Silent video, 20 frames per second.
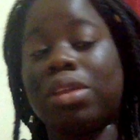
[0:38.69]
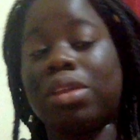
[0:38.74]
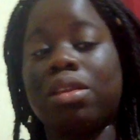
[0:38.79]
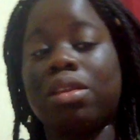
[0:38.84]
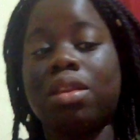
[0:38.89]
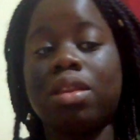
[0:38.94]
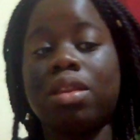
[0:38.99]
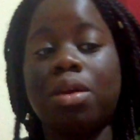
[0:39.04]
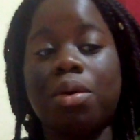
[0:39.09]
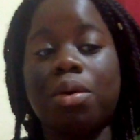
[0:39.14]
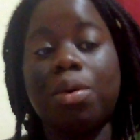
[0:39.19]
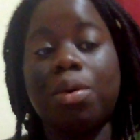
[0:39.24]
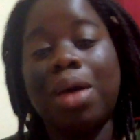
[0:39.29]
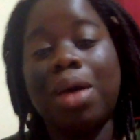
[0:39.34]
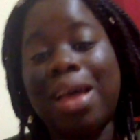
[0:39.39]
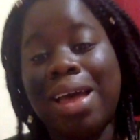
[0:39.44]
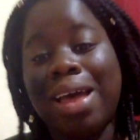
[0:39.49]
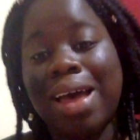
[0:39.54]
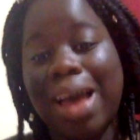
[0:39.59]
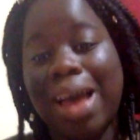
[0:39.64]
So,
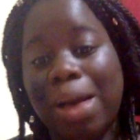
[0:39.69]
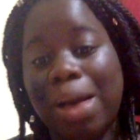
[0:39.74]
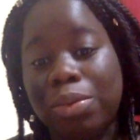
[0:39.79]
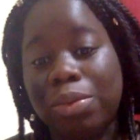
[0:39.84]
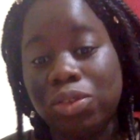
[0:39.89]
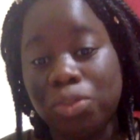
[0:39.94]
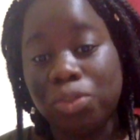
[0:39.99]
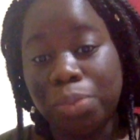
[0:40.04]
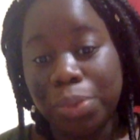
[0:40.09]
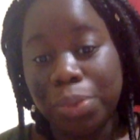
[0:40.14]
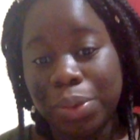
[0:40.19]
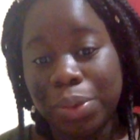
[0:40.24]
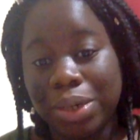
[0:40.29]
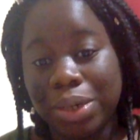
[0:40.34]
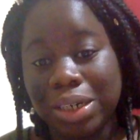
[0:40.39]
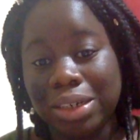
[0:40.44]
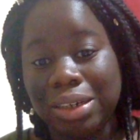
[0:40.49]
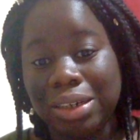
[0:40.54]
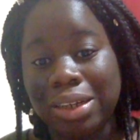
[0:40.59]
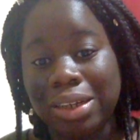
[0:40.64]
I was
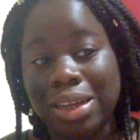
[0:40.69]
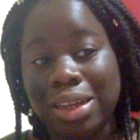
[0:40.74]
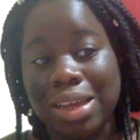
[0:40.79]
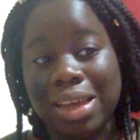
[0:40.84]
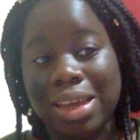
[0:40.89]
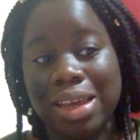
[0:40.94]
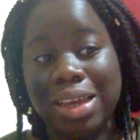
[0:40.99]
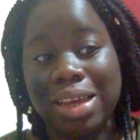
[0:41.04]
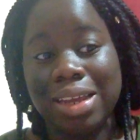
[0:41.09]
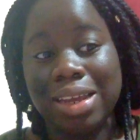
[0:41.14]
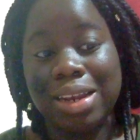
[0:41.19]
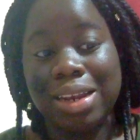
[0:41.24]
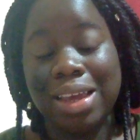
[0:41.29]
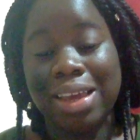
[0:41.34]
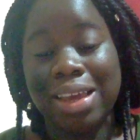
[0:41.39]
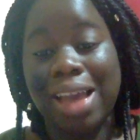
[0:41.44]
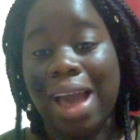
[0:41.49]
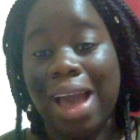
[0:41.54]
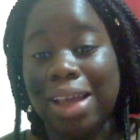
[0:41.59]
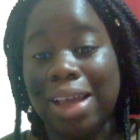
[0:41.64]
born in
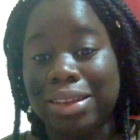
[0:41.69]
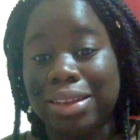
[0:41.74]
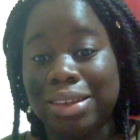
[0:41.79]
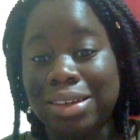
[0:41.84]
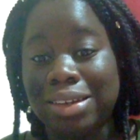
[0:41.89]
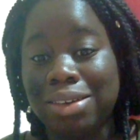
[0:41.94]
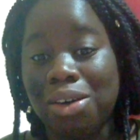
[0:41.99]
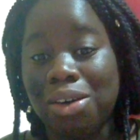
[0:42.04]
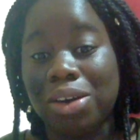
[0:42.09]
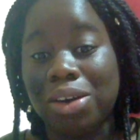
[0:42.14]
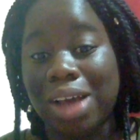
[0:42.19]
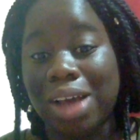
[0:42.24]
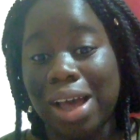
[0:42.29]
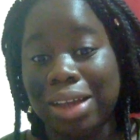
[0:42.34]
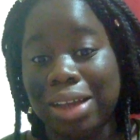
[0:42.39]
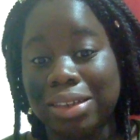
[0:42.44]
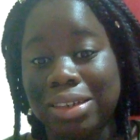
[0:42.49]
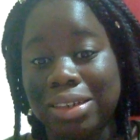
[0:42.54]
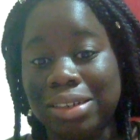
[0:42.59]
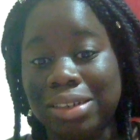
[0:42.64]
a island, on an
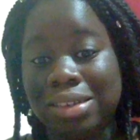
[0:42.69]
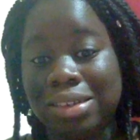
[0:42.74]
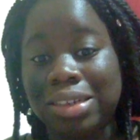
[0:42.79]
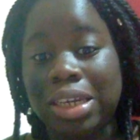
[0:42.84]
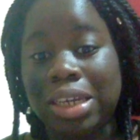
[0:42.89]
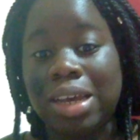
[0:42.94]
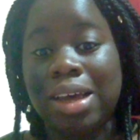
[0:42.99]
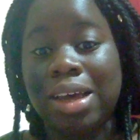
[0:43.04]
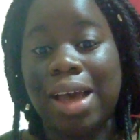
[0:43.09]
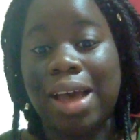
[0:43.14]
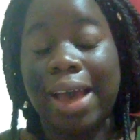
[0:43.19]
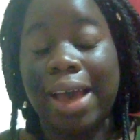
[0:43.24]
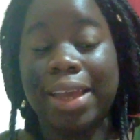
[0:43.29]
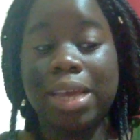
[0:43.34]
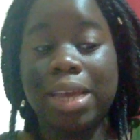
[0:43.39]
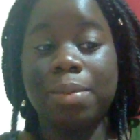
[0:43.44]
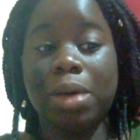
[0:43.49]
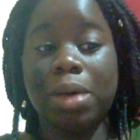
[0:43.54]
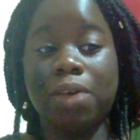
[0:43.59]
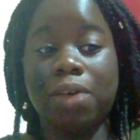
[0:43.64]
island. I
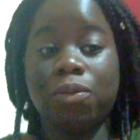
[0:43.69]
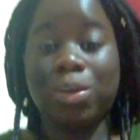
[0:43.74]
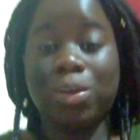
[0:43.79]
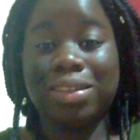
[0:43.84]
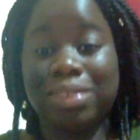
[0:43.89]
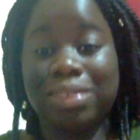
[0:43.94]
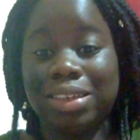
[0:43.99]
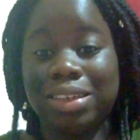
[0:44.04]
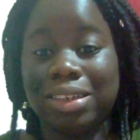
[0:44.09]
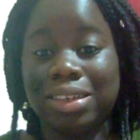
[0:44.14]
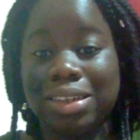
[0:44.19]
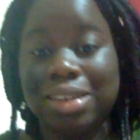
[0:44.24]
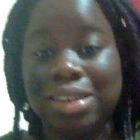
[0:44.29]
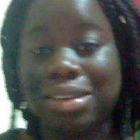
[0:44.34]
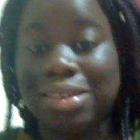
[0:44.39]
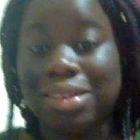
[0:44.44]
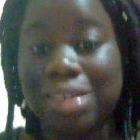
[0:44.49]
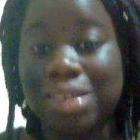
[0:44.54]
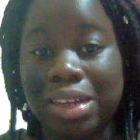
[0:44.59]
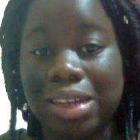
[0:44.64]
am of West Indian
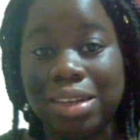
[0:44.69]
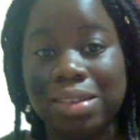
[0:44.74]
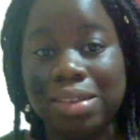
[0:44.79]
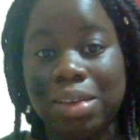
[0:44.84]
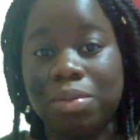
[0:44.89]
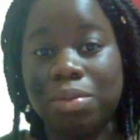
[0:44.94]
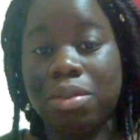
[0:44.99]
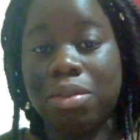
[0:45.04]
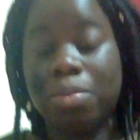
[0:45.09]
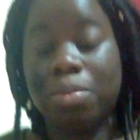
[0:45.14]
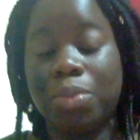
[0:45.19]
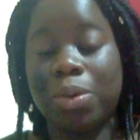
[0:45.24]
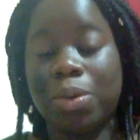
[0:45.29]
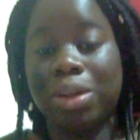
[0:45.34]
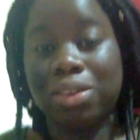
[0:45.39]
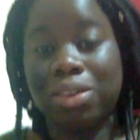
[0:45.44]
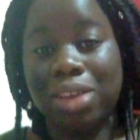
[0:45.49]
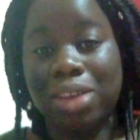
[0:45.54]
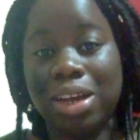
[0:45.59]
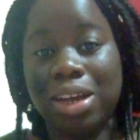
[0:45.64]
descent. I was
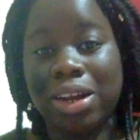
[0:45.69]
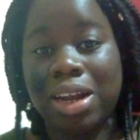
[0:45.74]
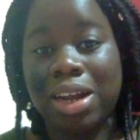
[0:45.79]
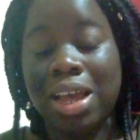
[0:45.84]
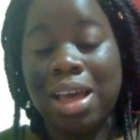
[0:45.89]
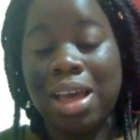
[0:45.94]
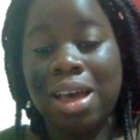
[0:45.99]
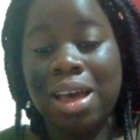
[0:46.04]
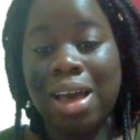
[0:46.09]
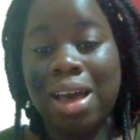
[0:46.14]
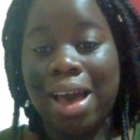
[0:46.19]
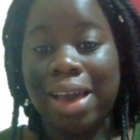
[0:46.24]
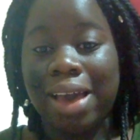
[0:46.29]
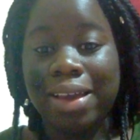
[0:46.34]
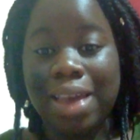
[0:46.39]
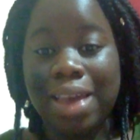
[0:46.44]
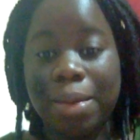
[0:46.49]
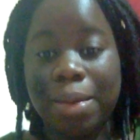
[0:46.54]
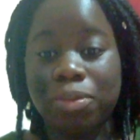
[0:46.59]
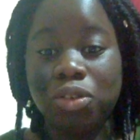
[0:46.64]
born there. I
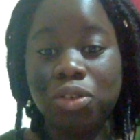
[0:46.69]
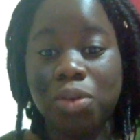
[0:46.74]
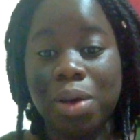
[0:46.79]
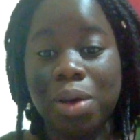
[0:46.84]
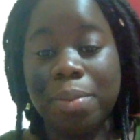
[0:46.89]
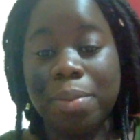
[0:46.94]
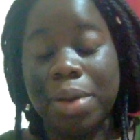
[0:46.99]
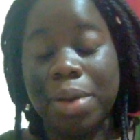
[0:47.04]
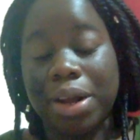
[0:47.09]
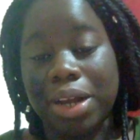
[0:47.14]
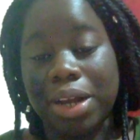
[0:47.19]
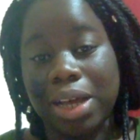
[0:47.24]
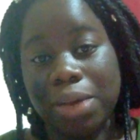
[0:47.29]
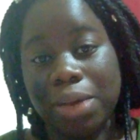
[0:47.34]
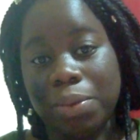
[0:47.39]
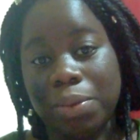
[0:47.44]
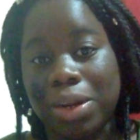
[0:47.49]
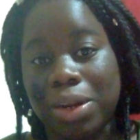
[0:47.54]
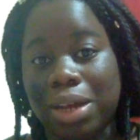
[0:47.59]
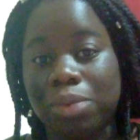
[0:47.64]
came to America
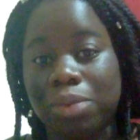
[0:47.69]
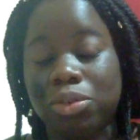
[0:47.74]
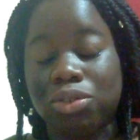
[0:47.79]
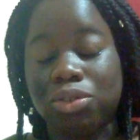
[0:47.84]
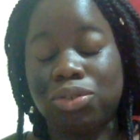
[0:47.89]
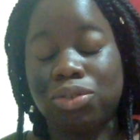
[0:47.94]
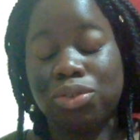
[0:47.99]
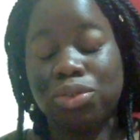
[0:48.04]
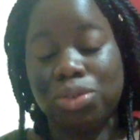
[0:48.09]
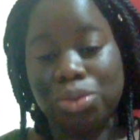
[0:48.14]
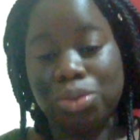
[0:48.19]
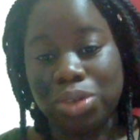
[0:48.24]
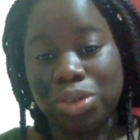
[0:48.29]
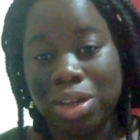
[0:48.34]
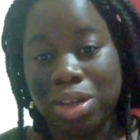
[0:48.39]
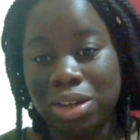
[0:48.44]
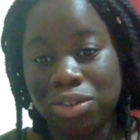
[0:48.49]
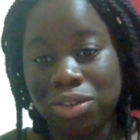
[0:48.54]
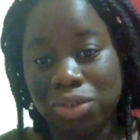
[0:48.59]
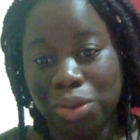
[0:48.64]
when I was 2
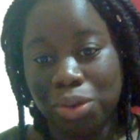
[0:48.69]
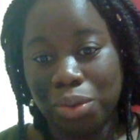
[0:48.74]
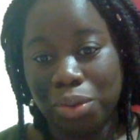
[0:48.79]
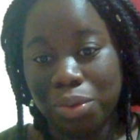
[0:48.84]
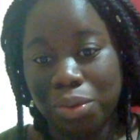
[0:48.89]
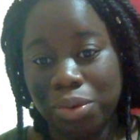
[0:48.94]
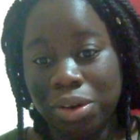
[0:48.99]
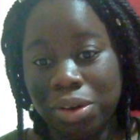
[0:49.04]
years old.